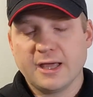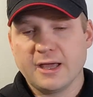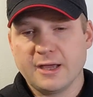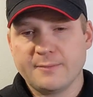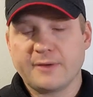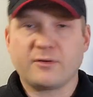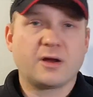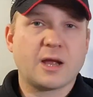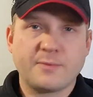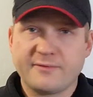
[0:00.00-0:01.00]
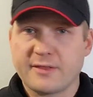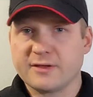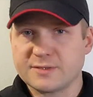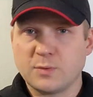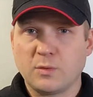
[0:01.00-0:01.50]
I've got a couple of
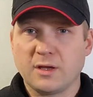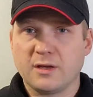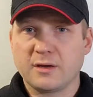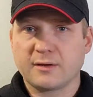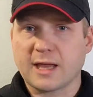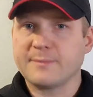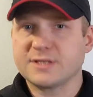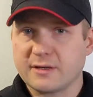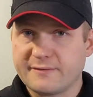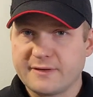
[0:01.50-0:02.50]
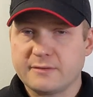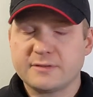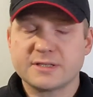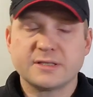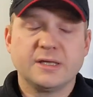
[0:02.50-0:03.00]
other smaller campsite
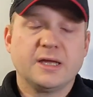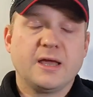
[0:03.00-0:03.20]
fields,